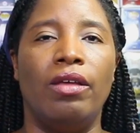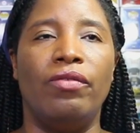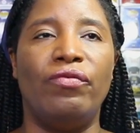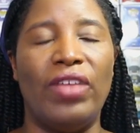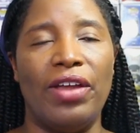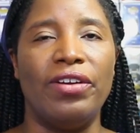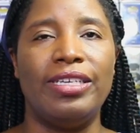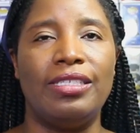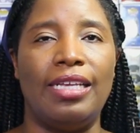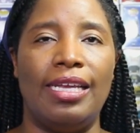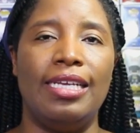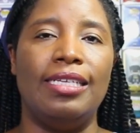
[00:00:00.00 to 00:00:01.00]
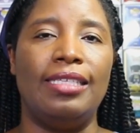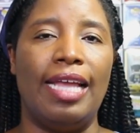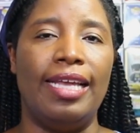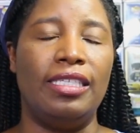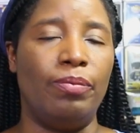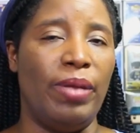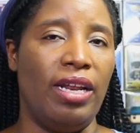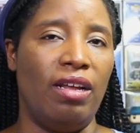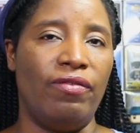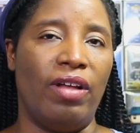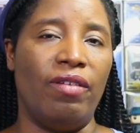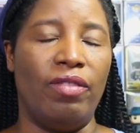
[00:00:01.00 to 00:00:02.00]
Fairest is a
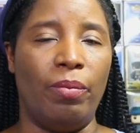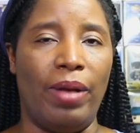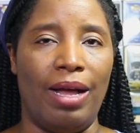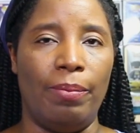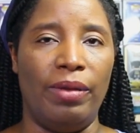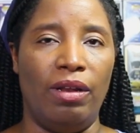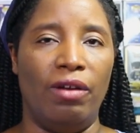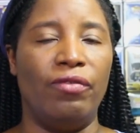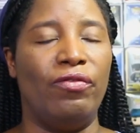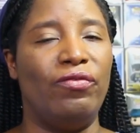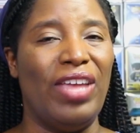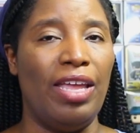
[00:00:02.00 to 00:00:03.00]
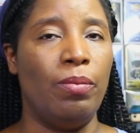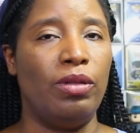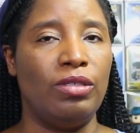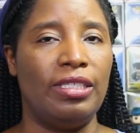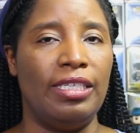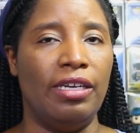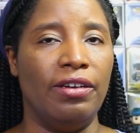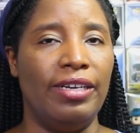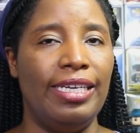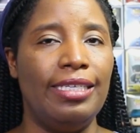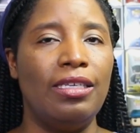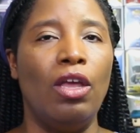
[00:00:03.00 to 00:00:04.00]
spin-off of the popular Fable
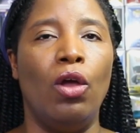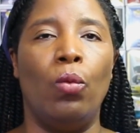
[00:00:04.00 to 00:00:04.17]
series,